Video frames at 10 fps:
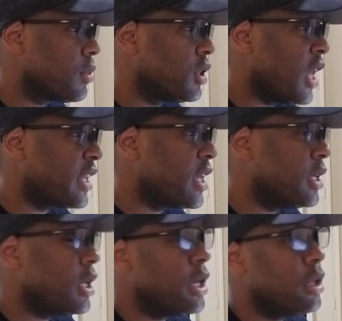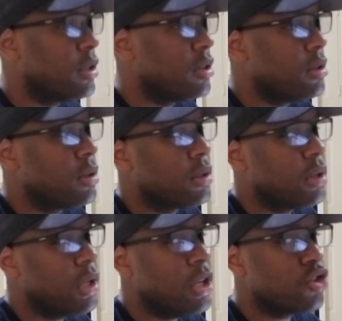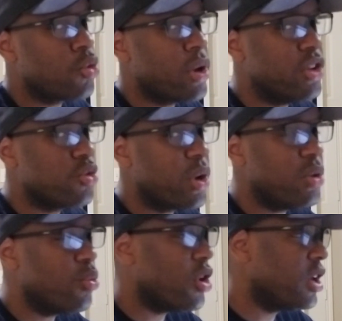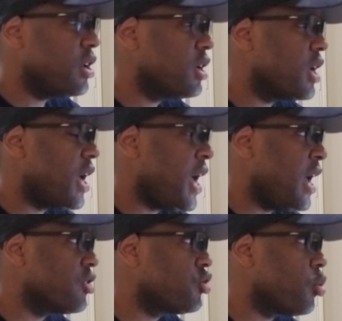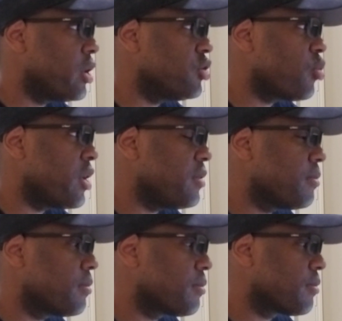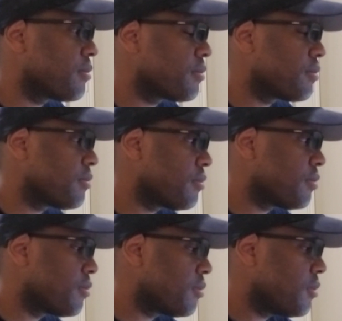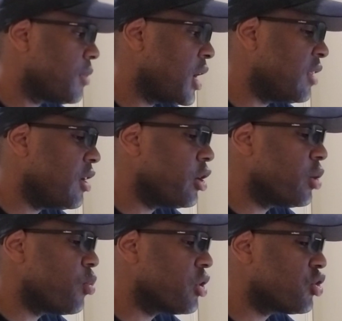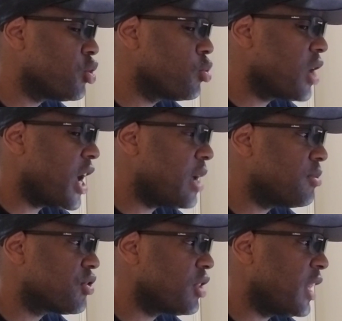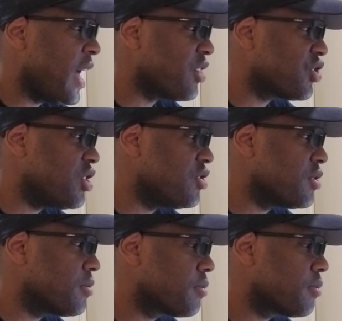like they did in 2021 and 2020. And they only won 2 games last season.